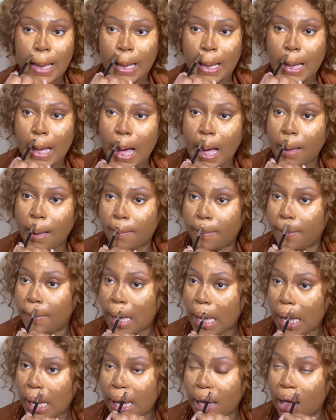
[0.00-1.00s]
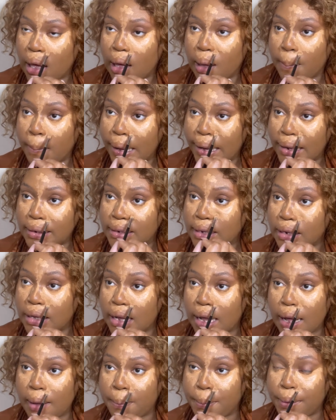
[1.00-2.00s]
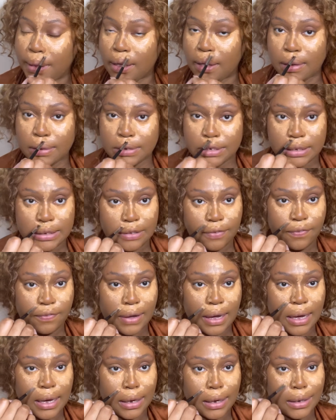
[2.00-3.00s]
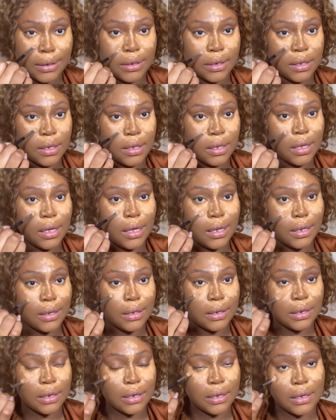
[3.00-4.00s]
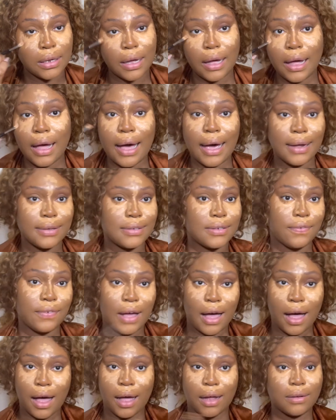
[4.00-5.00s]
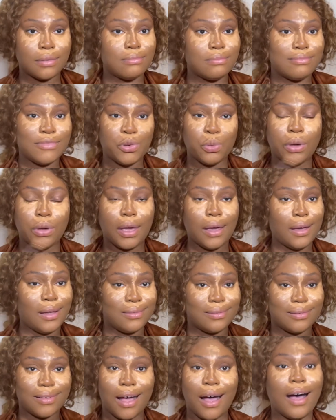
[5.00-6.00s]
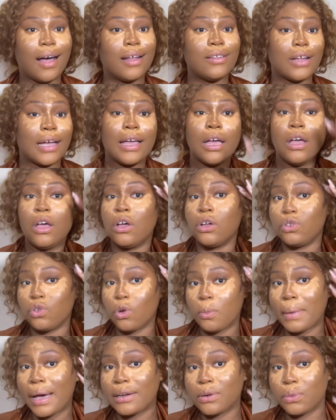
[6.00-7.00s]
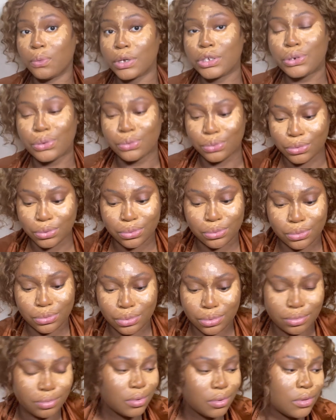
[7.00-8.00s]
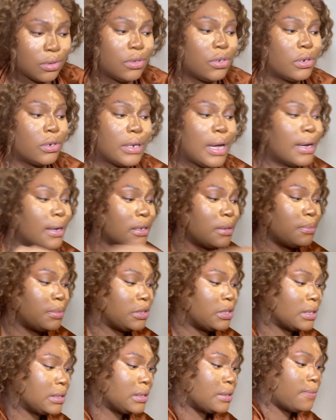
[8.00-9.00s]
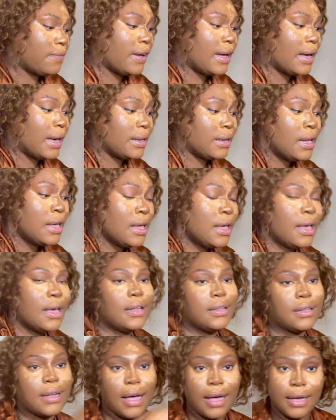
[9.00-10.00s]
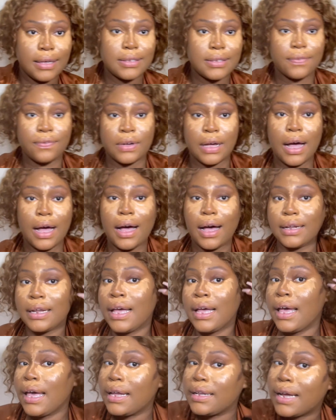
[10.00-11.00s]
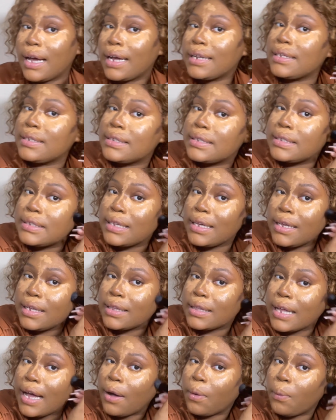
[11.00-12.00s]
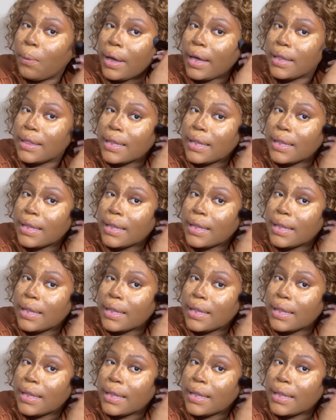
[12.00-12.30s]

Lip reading: Man cannot be justified in the eyes of God. You cannot. Like, no matter what you do, you're not gonna be justified in the eyes of God. And I didn't see it that way.